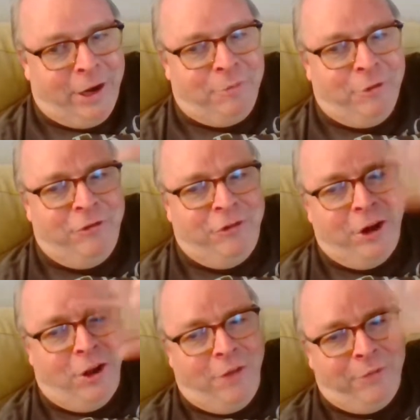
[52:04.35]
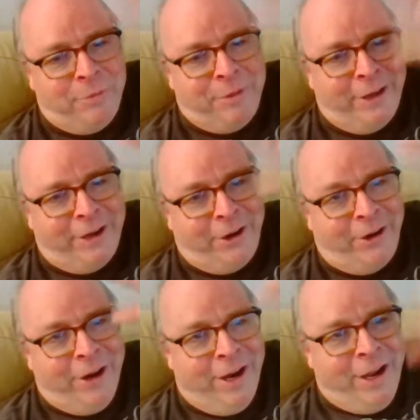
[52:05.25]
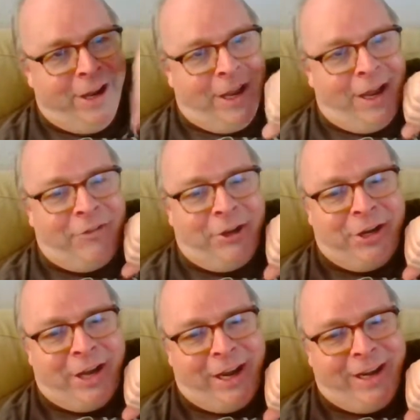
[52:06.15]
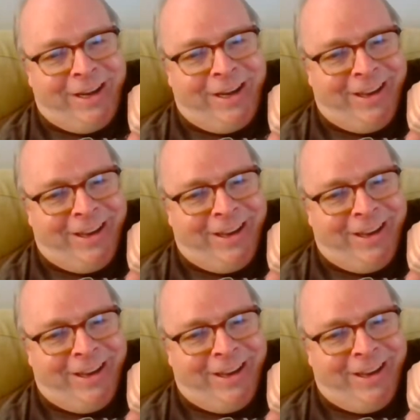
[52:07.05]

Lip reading: I appreciate all of you being here. Have a good night.